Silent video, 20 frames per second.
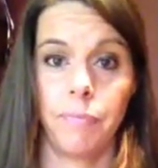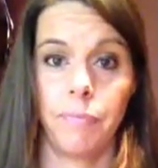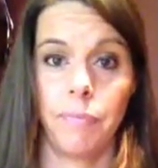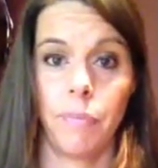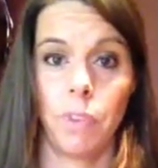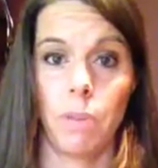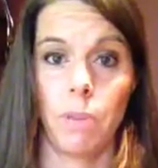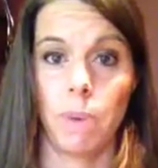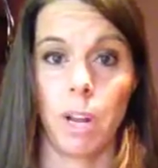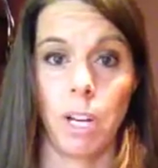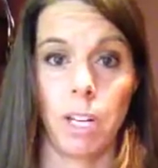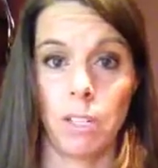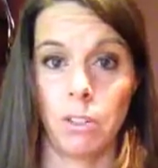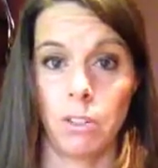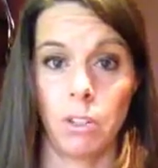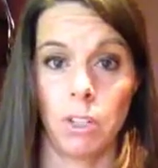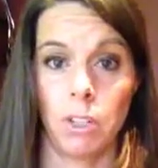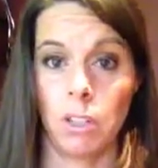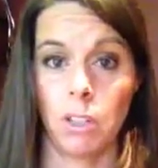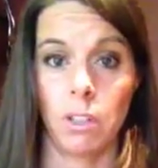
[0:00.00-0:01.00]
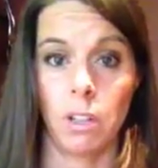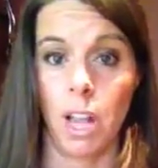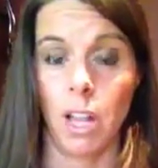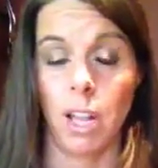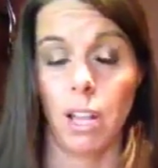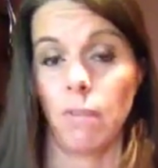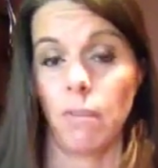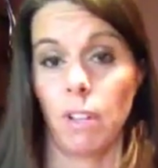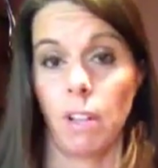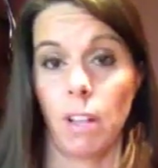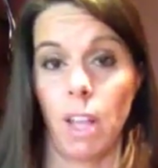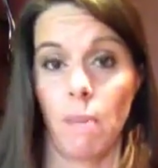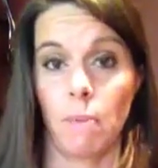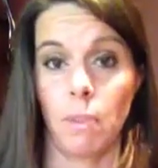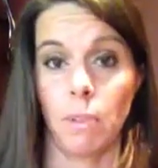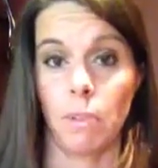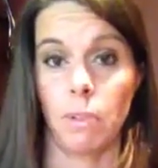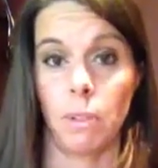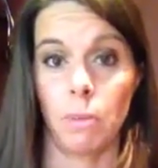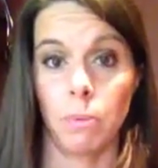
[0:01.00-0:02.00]
your body's just not even able
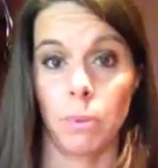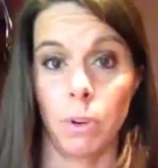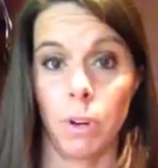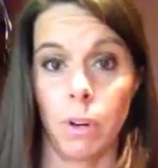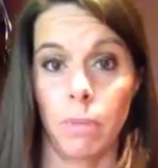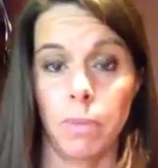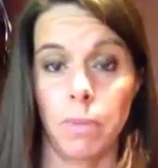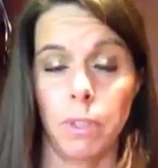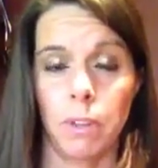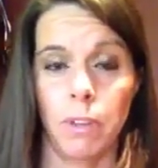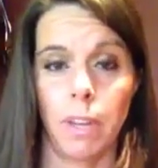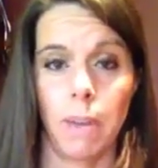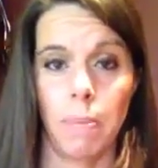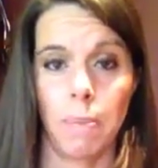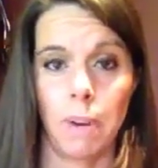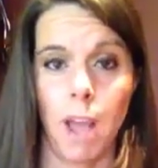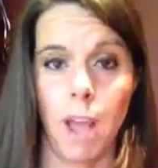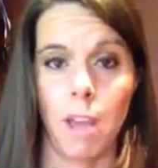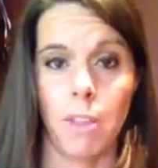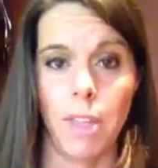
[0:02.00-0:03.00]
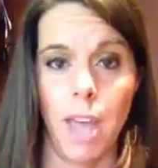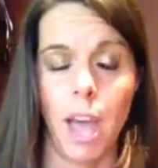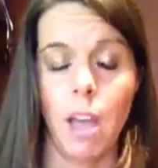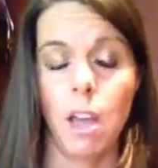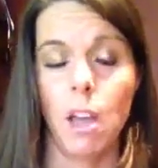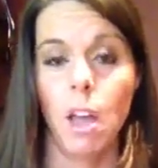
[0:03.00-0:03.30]
to absorb. So keep an eye on that.